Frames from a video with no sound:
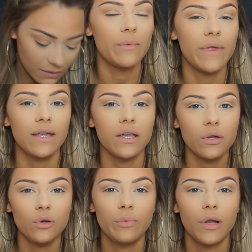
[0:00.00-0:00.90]
I'm then going
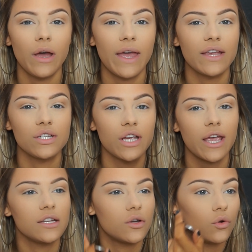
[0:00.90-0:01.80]
to apply a
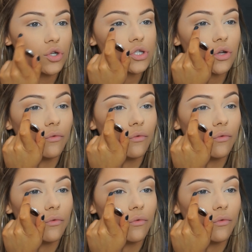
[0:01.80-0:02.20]
shade just